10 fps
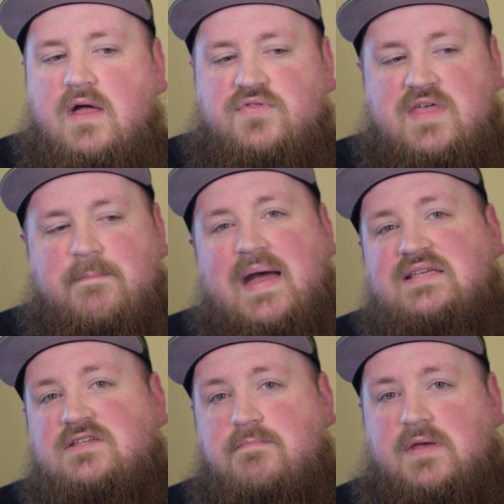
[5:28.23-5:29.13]
The
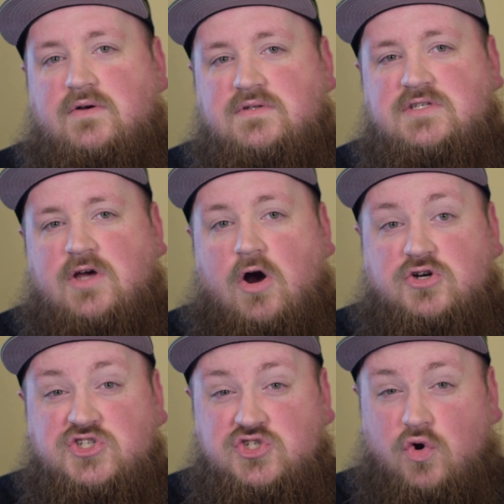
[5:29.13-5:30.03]
best builds are
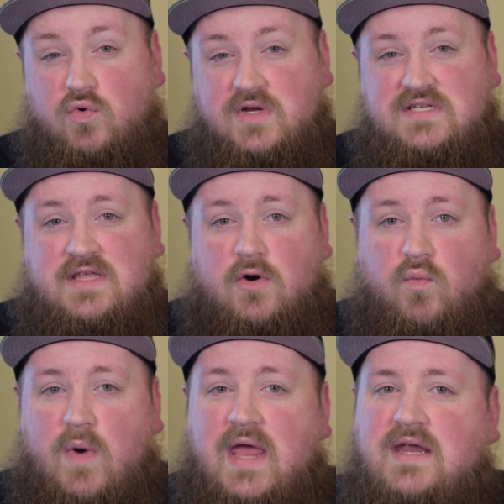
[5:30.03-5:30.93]
stories that are
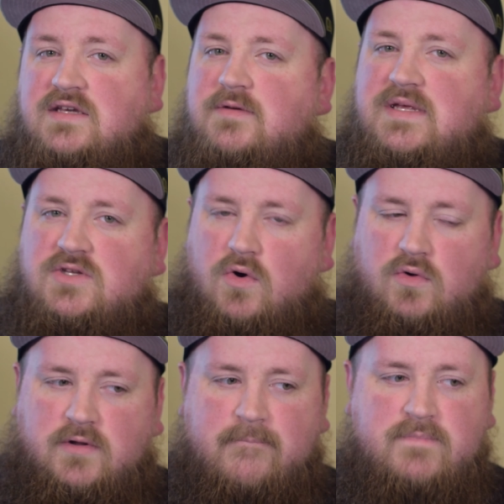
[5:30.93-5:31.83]
waiting to be told.